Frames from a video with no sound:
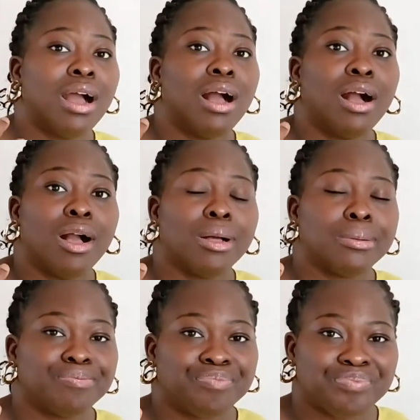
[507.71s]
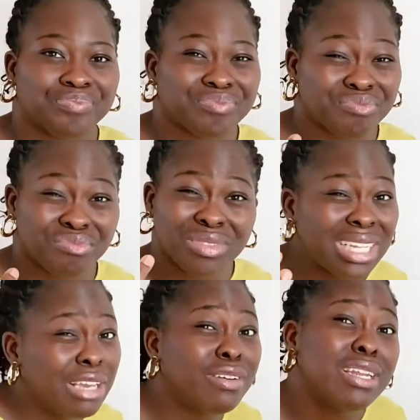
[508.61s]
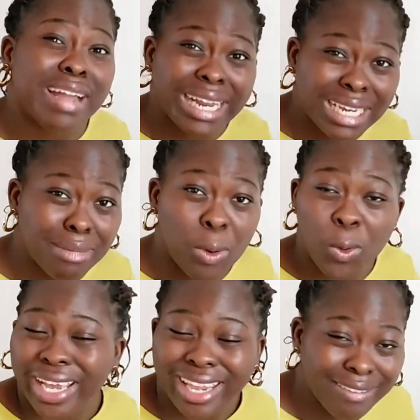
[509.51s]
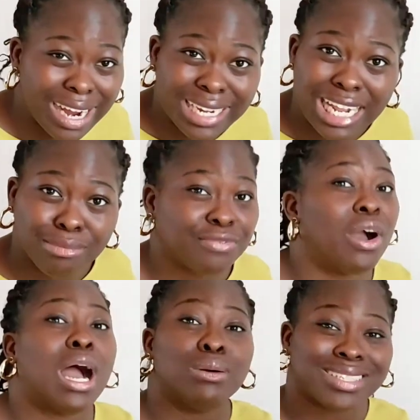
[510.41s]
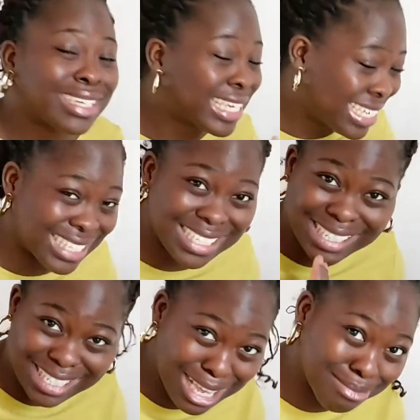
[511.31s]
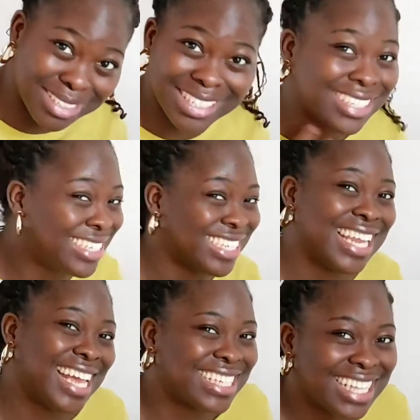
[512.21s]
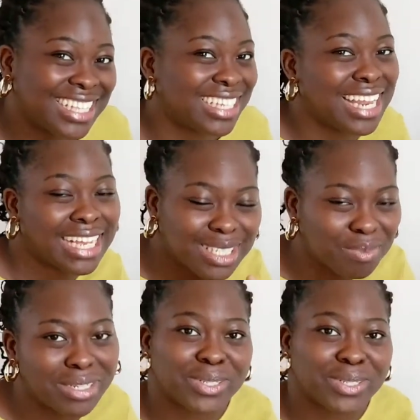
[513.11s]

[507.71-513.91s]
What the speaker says: Even if I clean my work area at night before, I will still clean it the next day, the next morning.